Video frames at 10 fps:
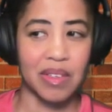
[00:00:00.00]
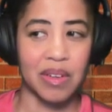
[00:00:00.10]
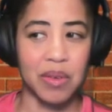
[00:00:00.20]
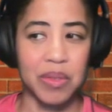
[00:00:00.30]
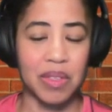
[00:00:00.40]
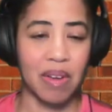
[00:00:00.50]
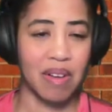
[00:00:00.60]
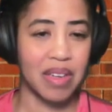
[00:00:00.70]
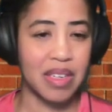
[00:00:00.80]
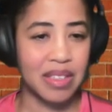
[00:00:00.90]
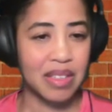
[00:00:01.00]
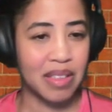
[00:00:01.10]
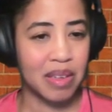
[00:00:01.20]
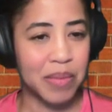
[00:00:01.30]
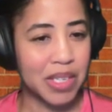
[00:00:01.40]
goes on in
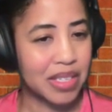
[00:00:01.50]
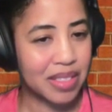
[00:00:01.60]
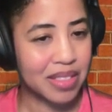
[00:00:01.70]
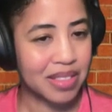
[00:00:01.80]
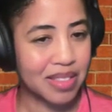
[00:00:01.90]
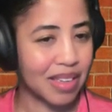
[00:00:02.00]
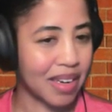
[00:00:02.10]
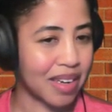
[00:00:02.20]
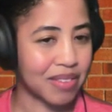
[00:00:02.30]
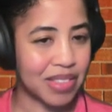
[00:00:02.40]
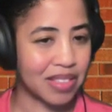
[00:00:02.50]
Colombia because I